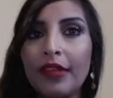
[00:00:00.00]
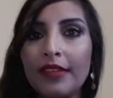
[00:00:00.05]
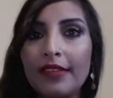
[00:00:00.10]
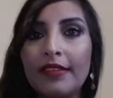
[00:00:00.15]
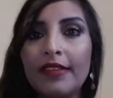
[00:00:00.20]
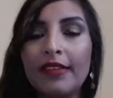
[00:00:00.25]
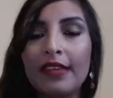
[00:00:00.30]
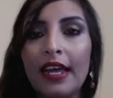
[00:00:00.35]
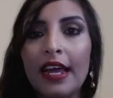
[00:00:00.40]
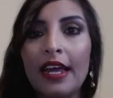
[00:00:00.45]

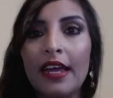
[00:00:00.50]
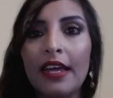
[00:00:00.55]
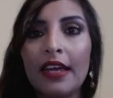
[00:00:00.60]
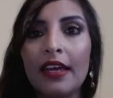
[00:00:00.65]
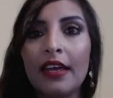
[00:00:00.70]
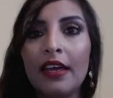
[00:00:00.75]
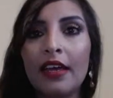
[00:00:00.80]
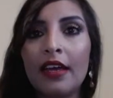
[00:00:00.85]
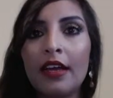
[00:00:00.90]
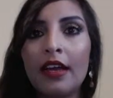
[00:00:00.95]

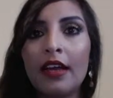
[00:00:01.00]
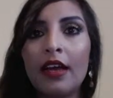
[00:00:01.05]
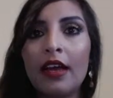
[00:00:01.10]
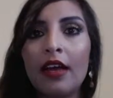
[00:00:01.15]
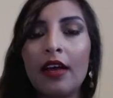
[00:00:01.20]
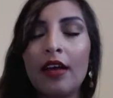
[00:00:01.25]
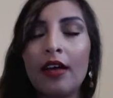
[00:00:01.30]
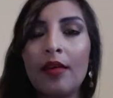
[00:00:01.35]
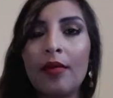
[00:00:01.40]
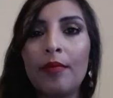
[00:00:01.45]
stay,
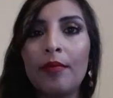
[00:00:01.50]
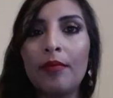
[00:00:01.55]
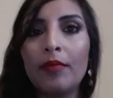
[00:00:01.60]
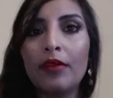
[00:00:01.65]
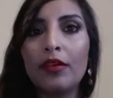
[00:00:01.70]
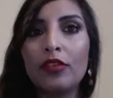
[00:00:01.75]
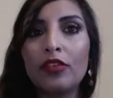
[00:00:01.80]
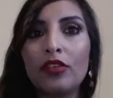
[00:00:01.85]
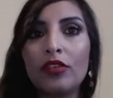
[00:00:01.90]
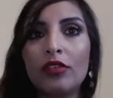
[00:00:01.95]

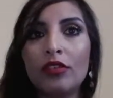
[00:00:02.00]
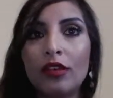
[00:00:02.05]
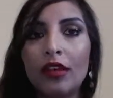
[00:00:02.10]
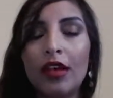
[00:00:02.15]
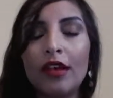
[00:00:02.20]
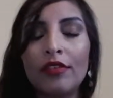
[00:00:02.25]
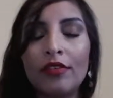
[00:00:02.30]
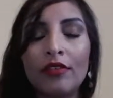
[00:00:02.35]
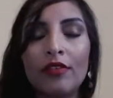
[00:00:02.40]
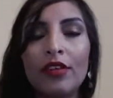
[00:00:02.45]
and
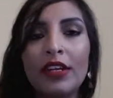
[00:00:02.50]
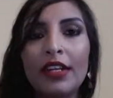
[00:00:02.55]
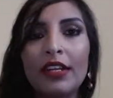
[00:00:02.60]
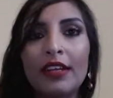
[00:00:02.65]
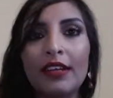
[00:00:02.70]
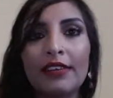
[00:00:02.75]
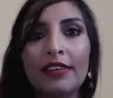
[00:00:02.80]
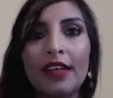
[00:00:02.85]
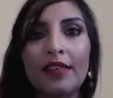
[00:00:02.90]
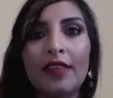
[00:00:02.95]
really
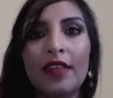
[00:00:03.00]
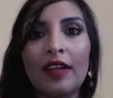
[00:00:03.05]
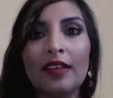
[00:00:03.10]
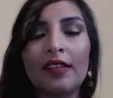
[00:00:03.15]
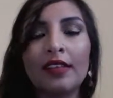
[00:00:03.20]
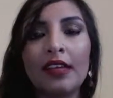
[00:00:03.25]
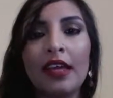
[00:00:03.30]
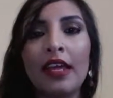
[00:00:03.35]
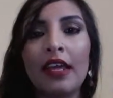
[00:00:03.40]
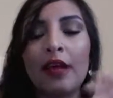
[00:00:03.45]
does have
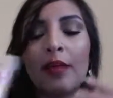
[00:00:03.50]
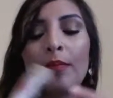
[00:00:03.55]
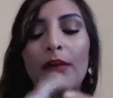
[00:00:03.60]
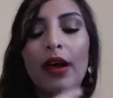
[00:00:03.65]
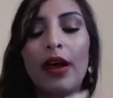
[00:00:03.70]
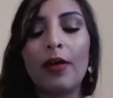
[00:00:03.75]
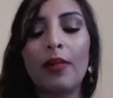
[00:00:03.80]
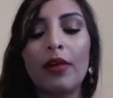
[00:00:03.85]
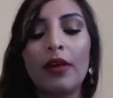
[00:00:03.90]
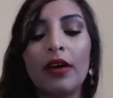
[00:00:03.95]
that staying
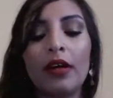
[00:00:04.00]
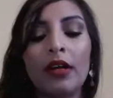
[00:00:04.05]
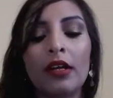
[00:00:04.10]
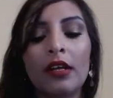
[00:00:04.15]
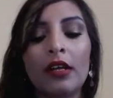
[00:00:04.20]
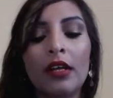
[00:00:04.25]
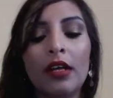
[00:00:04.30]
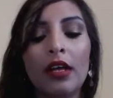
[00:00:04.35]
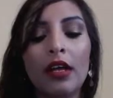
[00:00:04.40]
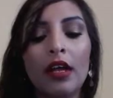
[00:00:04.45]
power.
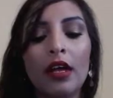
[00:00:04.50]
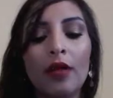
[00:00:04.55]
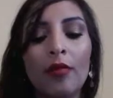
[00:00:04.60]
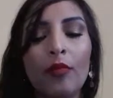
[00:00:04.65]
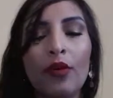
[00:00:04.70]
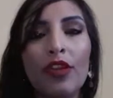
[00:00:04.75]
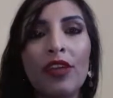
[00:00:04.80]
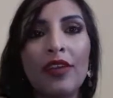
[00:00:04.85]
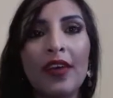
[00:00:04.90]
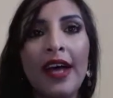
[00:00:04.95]

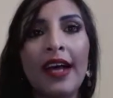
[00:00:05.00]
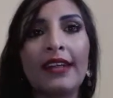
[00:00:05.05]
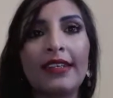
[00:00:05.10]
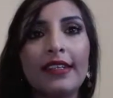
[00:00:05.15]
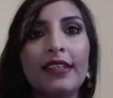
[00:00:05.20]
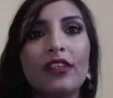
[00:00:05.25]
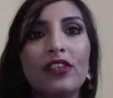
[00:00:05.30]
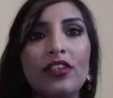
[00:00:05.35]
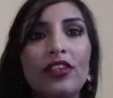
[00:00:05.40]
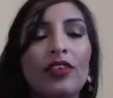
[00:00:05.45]
And when you add
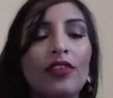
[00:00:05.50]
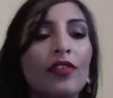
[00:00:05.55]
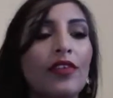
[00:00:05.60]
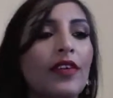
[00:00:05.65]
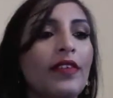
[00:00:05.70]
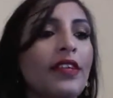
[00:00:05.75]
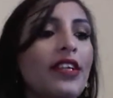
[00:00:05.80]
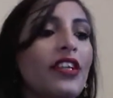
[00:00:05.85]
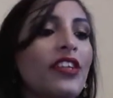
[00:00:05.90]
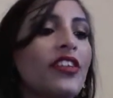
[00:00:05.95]
it to your
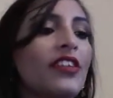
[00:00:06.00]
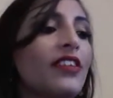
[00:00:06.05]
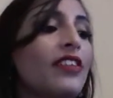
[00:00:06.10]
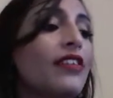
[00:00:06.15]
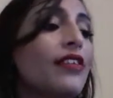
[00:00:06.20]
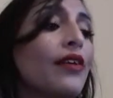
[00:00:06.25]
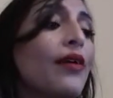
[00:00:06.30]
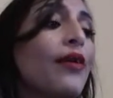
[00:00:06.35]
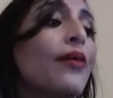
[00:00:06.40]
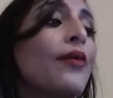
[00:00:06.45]
foundation.
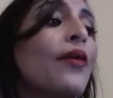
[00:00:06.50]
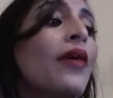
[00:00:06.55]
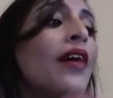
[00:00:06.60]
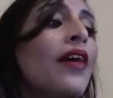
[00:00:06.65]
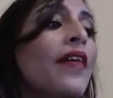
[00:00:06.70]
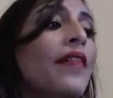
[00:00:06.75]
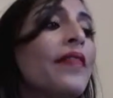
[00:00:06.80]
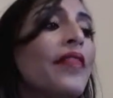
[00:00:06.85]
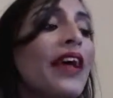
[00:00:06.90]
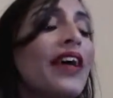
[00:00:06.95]
So
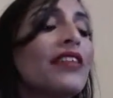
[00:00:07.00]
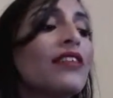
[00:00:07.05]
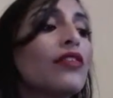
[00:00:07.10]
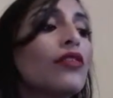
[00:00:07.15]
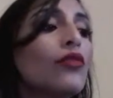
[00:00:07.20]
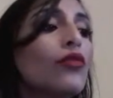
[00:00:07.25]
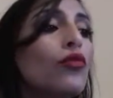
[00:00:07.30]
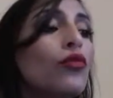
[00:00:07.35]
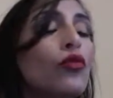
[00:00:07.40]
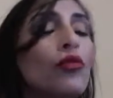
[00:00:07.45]

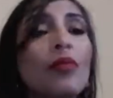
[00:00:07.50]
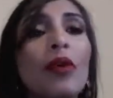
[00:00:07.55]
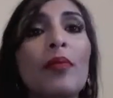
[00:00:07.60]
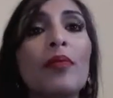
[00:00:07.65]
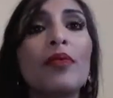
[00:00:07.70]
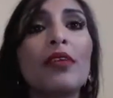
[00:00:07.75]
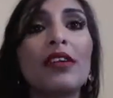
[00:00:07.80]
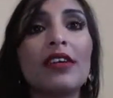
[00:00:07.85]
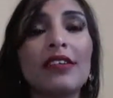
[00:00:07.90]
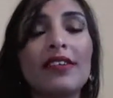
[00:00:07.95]
that's all my
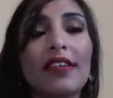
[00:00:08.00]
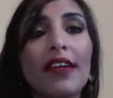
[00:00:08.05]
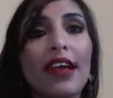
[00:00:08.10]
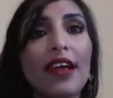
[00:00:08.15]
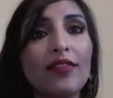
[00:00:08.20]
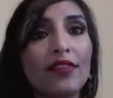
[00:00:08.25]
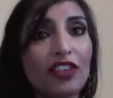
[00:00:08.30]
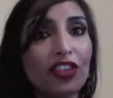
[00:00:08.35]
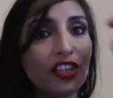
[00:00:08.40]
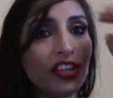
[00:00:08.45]
products I
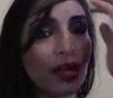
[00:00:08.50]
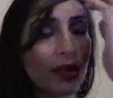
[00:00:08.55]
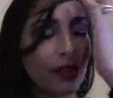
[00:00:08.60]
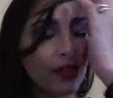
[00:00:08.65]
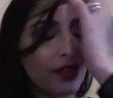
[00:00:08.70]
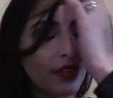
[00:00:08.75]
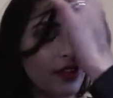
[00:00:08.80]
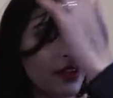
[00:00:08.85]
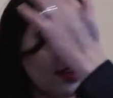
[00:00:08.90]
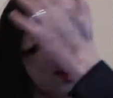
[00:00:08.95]
have to share
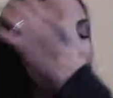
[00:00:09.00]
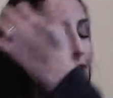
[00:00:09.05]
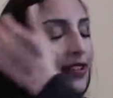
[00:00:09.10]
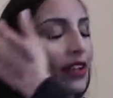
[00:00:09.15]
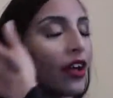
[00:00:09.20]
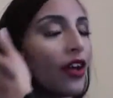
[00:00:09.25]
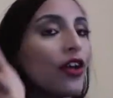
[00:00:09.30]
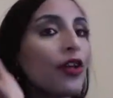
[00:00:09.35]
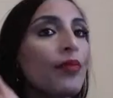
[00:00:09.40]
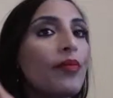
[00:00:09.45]
with you guys.
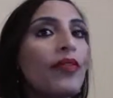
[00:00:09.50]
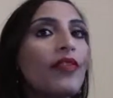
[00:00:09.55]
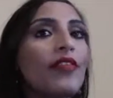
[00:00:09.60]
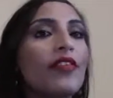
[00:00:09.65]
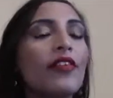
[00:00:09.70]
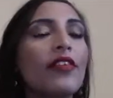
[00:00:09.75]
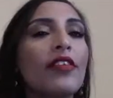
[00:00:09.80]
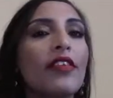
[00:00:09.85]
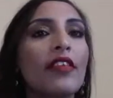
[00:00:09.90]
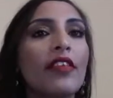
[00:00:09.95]
I hope you
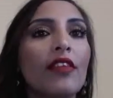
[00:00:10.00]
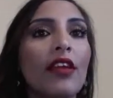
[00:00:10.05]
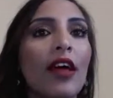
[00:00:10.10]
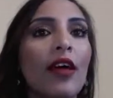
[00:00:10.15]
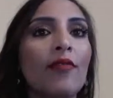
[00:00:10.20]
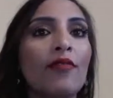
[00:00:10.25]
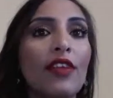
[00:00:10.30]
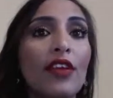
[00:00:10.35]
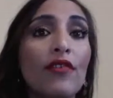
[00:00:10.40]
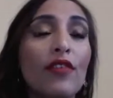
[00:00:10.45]
enjoyed this
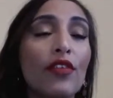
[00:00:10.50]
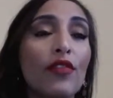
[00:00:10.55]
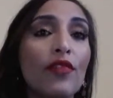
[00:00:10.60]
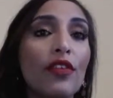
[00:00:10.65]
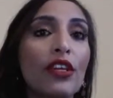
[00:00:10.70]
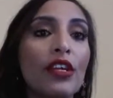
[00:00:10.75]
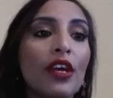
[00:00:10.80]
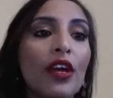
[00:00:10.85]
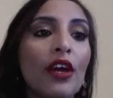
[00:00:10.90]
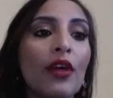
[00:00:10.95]
favorites
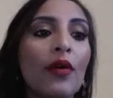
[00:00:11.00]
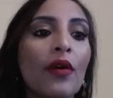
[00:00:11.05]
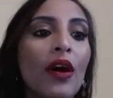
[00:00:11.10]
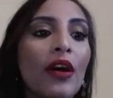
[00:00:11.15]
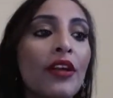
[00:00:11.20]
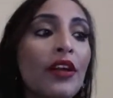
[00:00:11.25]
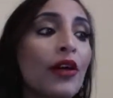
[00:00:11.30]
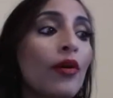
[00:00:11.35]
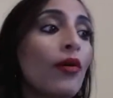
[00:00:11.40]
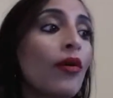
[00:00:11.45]
video.
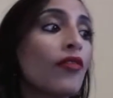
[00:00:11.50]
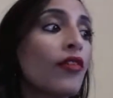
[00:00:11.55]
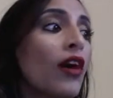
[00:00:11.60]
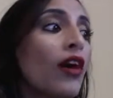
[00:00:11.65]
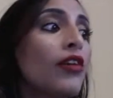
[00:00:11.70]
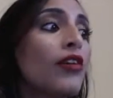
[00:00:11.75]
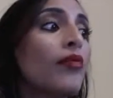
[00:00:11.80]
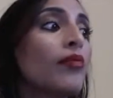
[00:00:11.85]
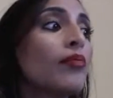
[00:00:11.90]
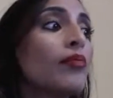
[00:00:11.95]
I know I've
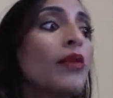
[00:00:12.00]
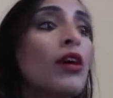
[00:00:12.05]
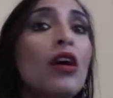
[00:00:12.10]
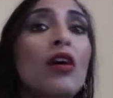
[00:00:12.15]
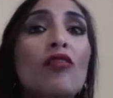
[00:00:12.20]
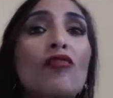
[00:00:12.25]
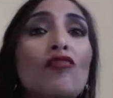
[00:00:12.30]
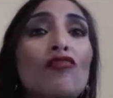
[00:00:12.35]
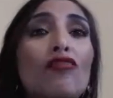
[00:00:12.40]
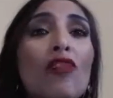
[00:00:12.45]
kind of
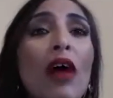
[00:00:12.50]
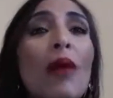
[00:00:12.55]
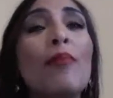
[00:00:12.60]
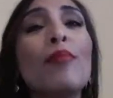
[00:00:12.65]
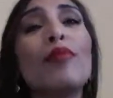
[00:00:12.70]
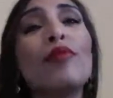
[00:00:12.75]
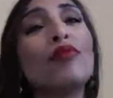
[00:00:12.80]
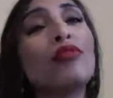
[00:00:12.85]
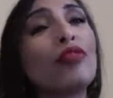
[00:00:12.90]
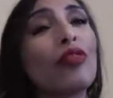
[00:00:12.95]

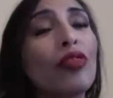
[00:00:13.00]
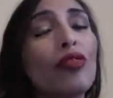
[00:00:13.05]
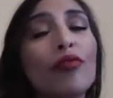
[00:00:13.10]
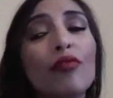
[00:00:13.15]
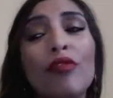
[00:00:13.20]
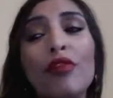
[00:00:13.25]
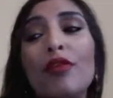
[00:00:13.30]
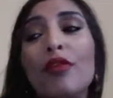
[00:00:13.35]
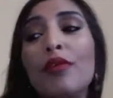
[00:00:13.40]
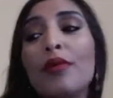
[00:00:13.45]
rambled
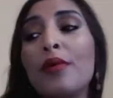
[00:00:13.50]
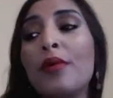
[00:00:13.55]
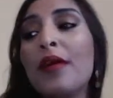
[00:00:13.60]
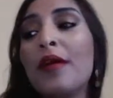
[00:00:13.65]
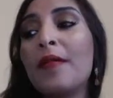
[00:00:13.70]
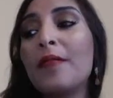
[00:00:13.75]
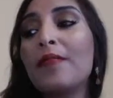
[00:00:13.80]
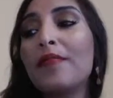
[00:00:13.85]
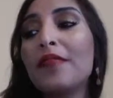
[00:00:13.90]
through,